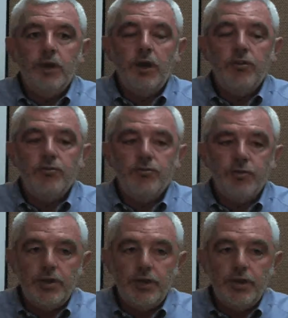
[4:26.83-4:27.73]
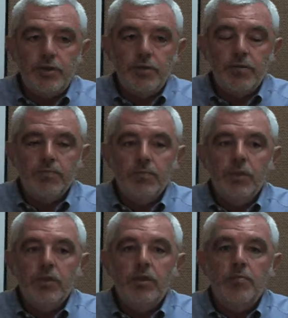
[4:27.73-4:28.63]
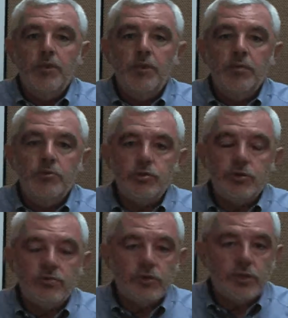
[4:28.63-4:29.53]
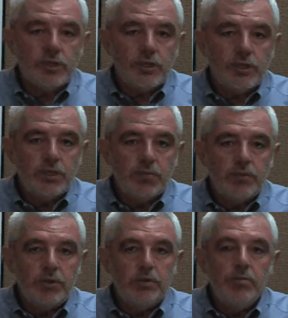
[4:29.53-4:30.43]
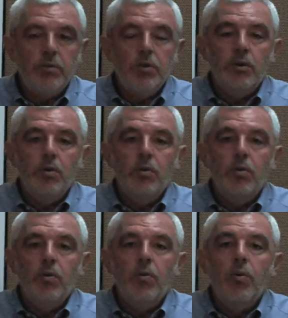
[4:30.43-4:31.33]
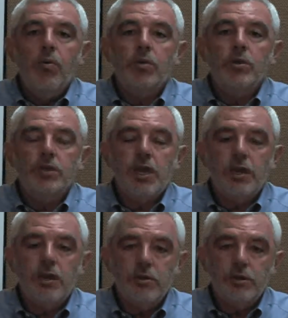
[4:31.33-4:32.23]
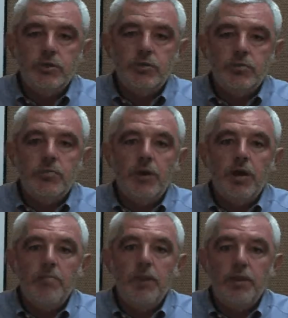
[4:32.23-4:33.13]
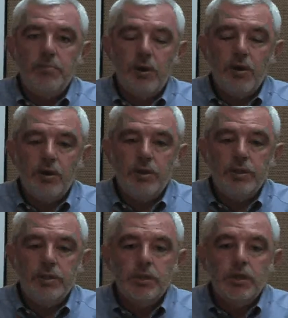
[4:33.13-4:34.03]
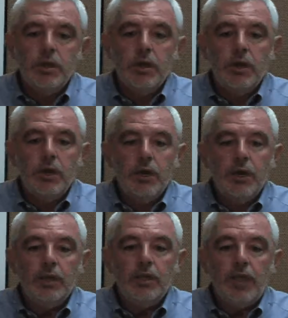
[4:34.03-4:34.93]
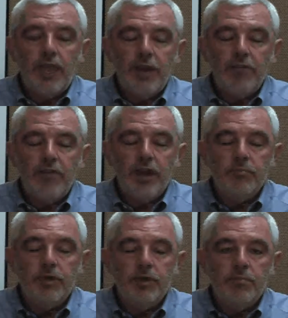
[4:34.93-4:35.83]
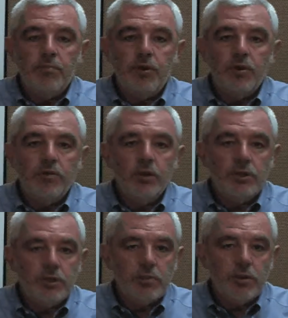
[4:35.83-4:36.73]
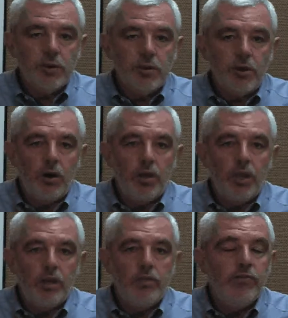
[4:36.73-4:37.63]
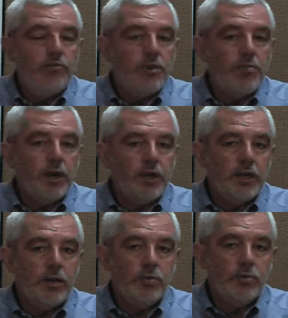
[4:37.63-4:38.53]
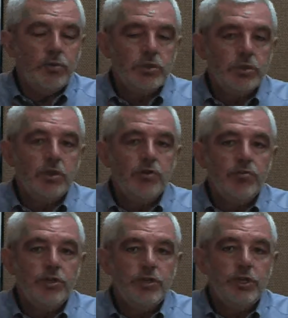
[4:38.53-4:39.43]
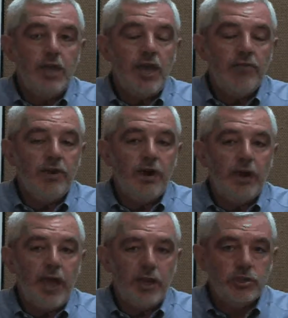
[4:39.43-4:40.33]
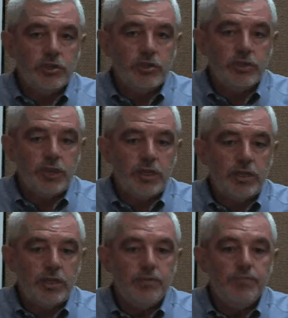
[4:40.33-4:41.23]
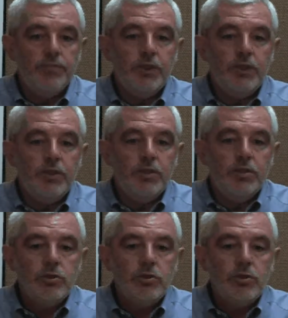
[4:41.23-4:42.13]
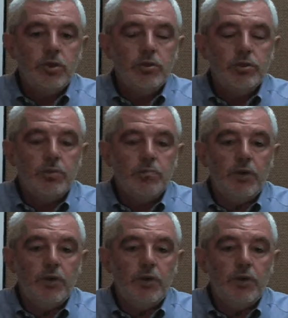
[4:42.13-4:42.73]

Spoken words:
A treaty that becomes universally accepted or is adhered to by many parties can in fact become part of customary law and even be binding on those countries that have not actually signed it. So there are some